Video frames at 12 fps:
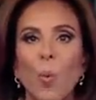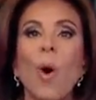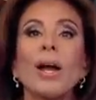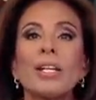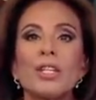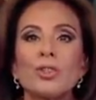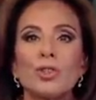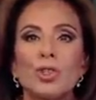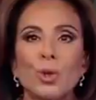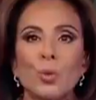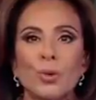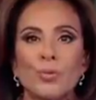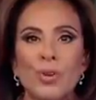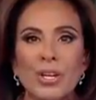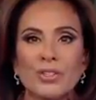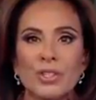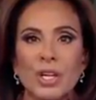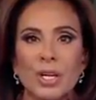Why didn't you
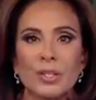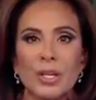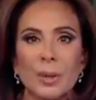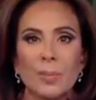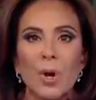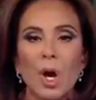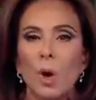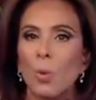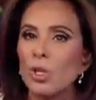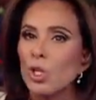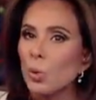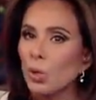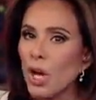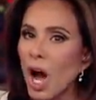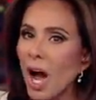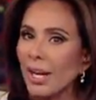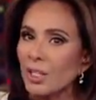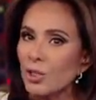investigate him when you were the
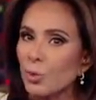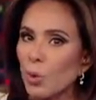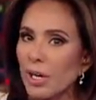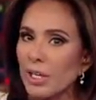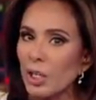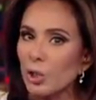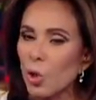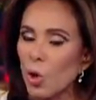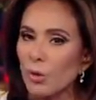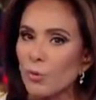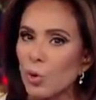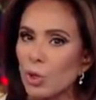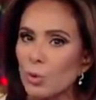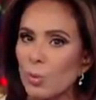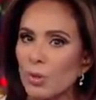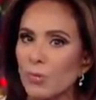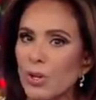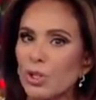highest-ranking law
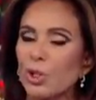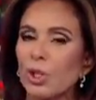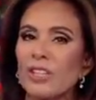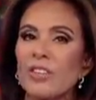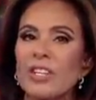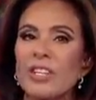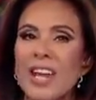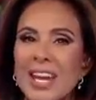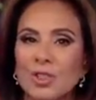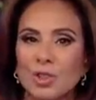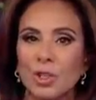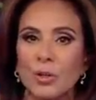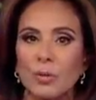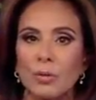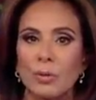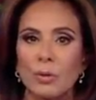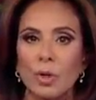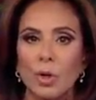enforcement official in the nation?
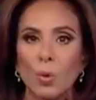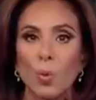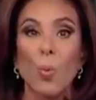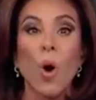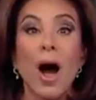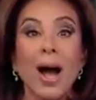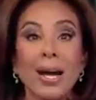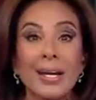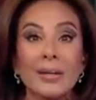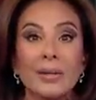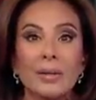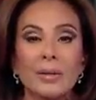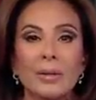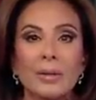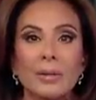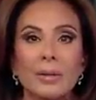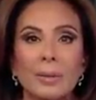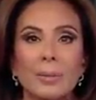Why?
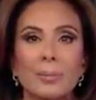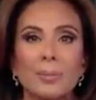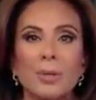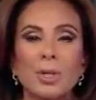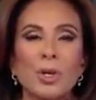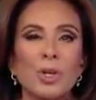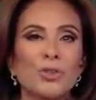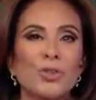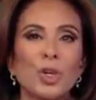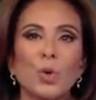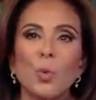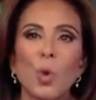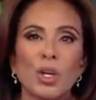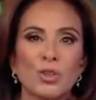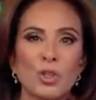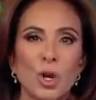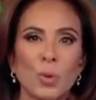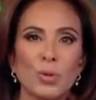Because there
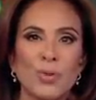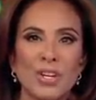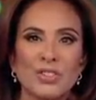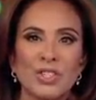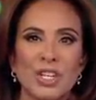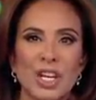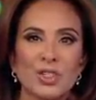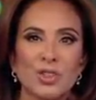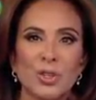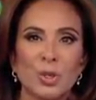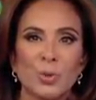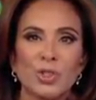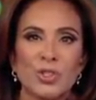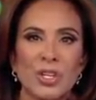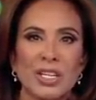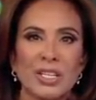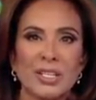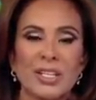was no investigation that was
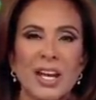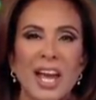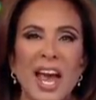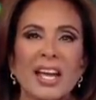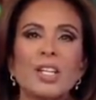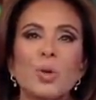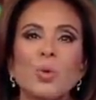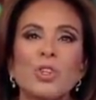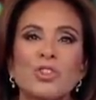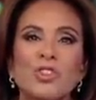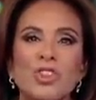needed, and it was